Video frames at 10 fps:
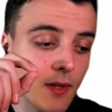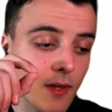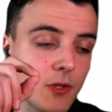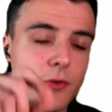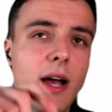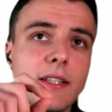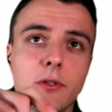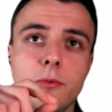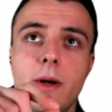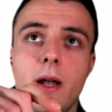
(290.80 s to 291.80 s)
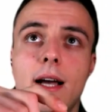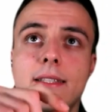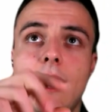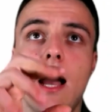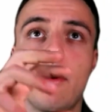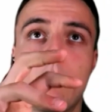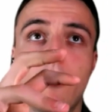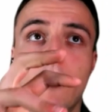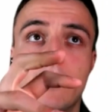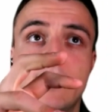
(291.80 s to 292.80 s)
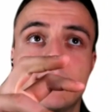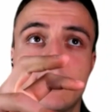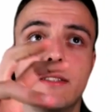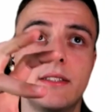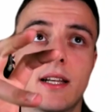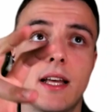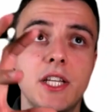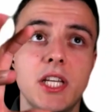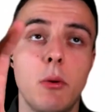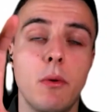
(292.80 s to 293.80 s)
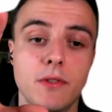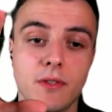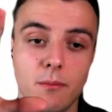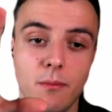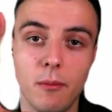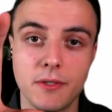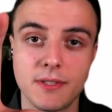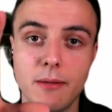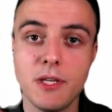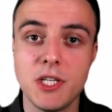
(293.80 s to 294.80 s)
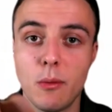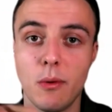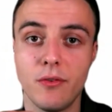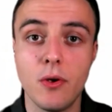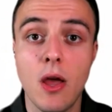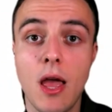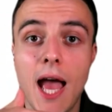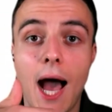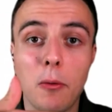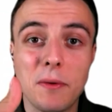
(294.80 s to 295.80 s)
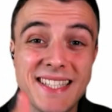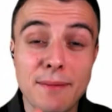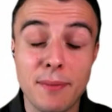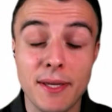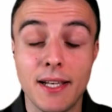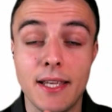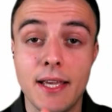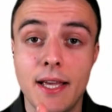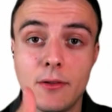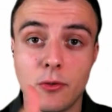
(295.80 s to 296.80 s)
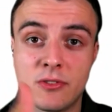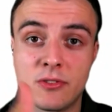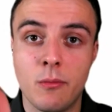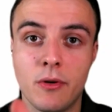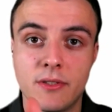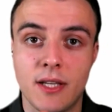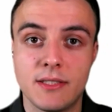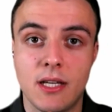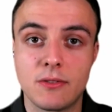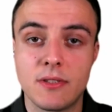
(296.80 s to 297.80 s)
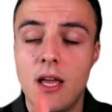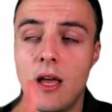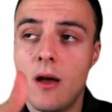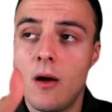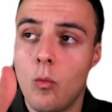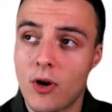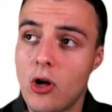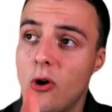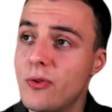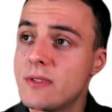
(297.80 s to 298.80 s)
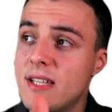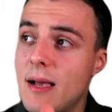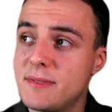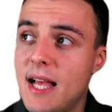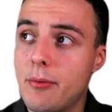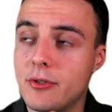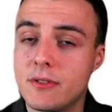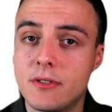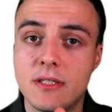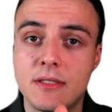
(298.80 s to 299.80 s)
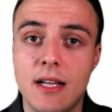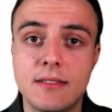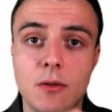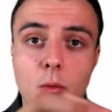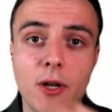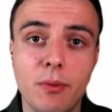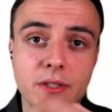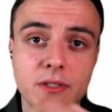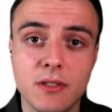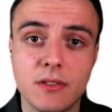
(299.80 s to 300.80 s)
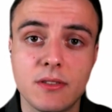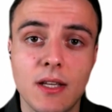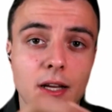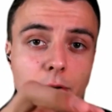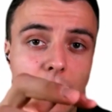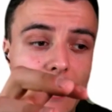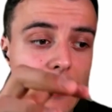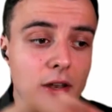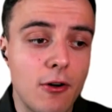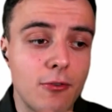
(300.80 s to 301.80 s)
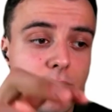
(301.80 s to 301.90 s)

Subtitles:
you guys don't realize how important it is until I share with you some numbers. Let me share with you how typically those numbers hands out. What oftentimes happens is that when a business creates enough